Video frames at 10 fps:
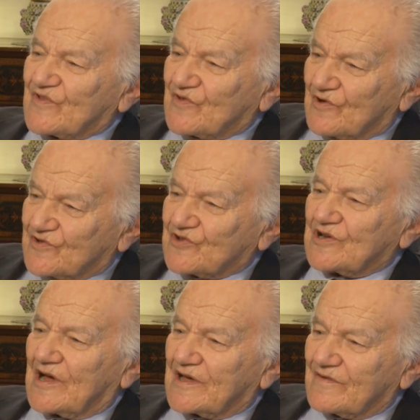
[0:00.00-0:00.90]

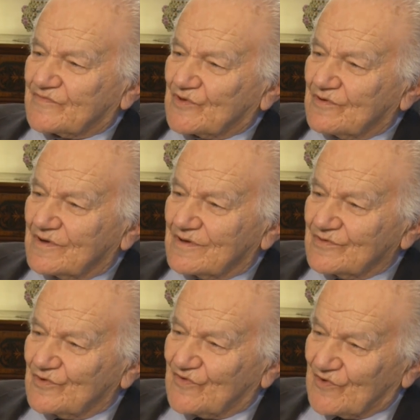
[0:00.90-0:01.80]
surgeon, I have to
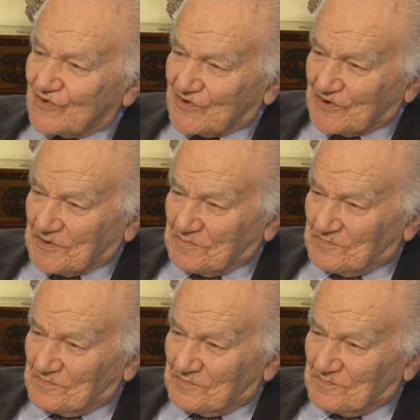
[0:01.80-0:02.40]
do surgery.